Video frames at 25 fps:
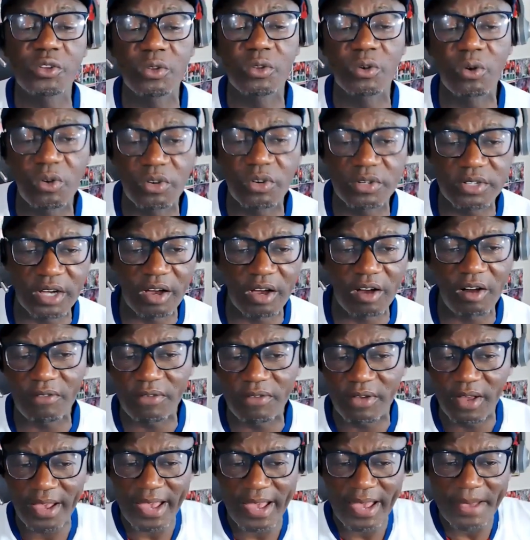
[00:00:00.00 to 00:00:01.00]
order
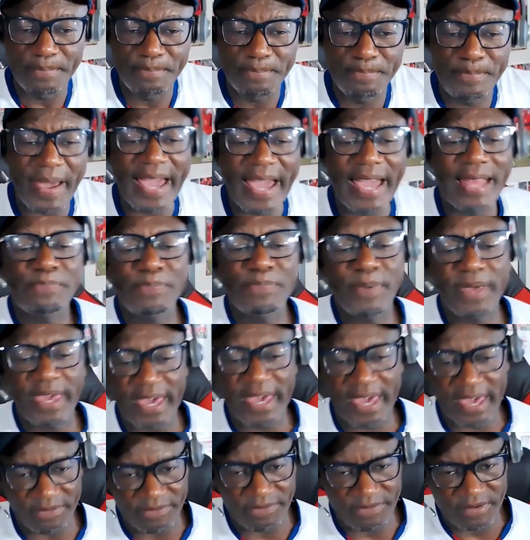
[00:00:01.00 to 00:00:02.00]
of bad
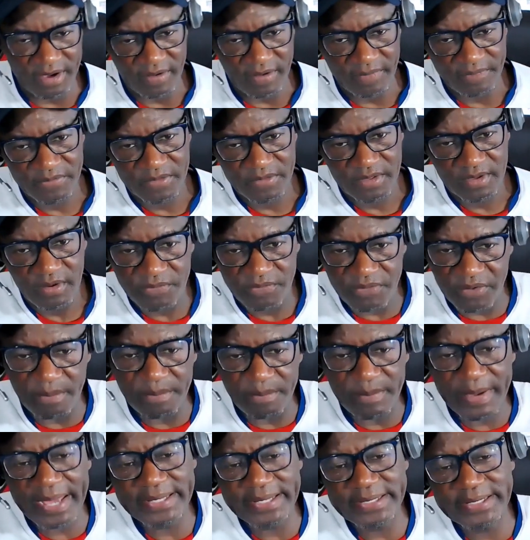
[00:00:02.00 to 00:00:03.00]
behavior from
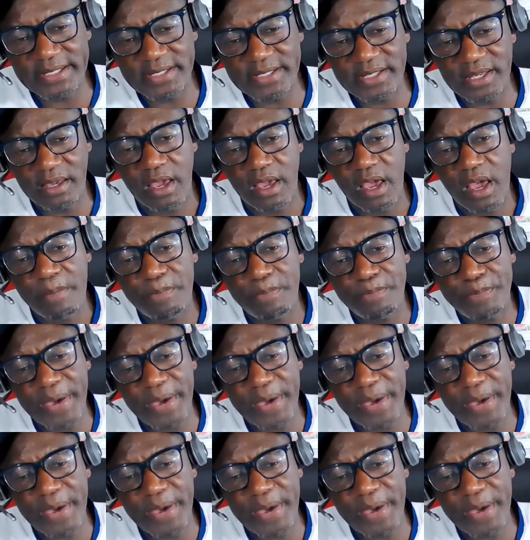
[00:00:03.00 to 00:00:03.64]
Man City.